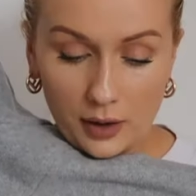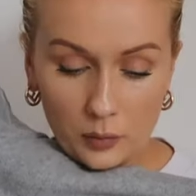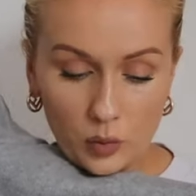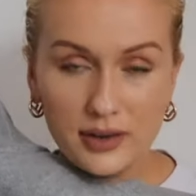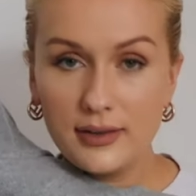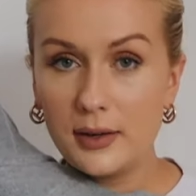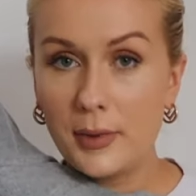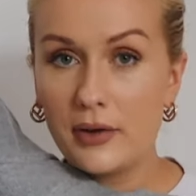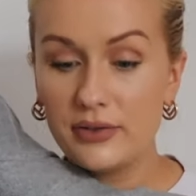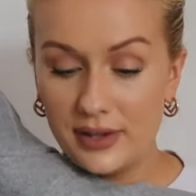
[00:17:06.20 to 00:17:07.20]
Um, one thing
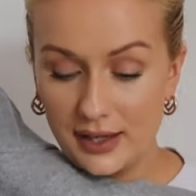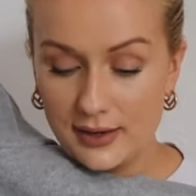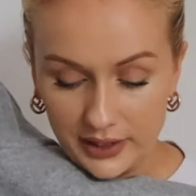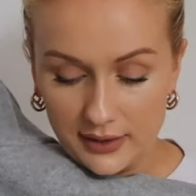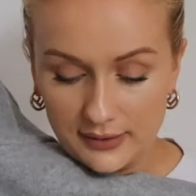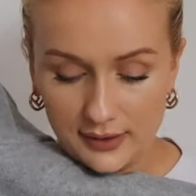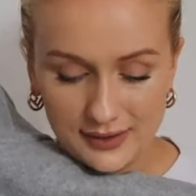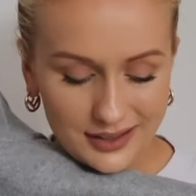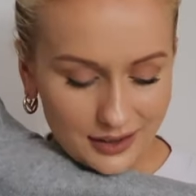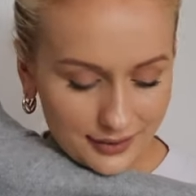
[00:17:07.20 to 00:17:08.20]
about this fleece
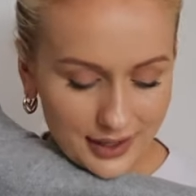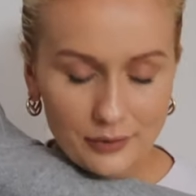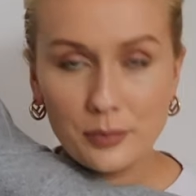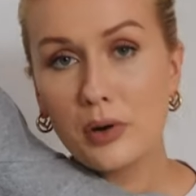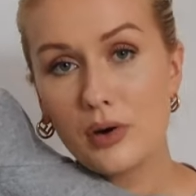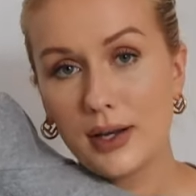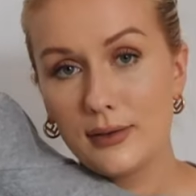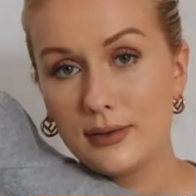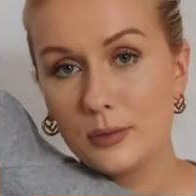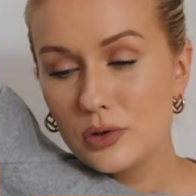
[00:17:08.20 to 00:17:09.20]
is it doesn't have
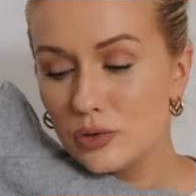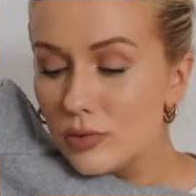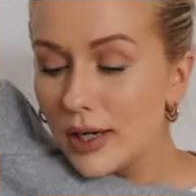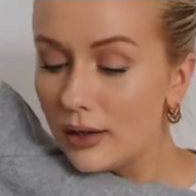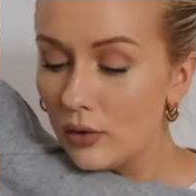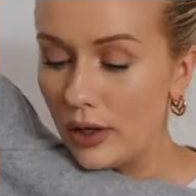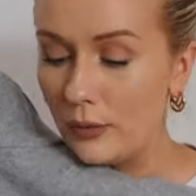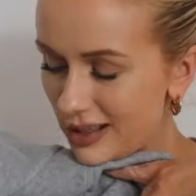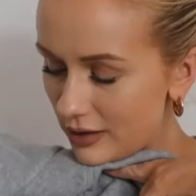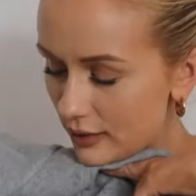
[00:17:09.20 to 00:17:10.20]
pockets, which is really
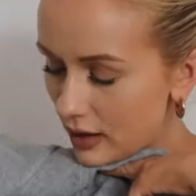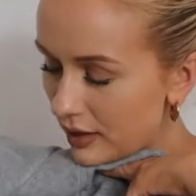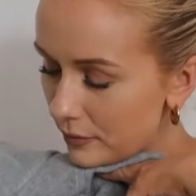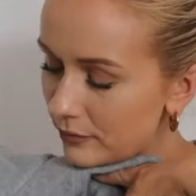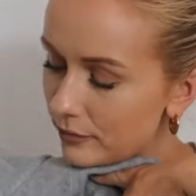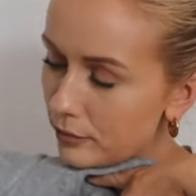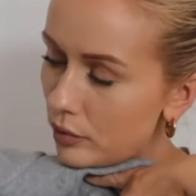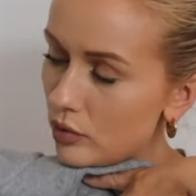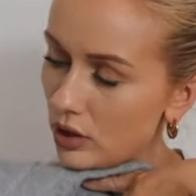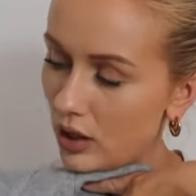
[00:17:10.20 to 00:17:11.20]
annoying. It's like
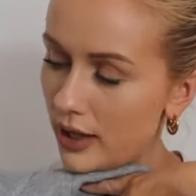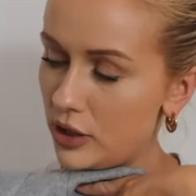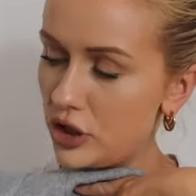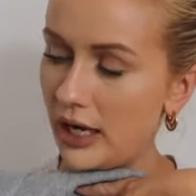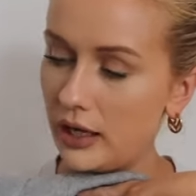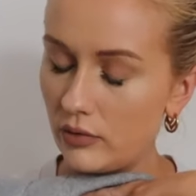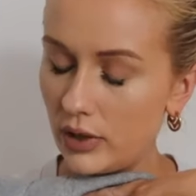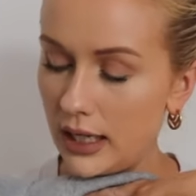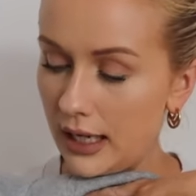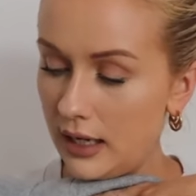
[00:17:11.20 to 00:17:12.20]
borderline a jacket,
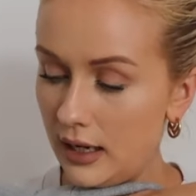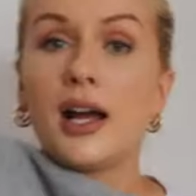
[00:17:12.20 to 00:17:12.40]
really.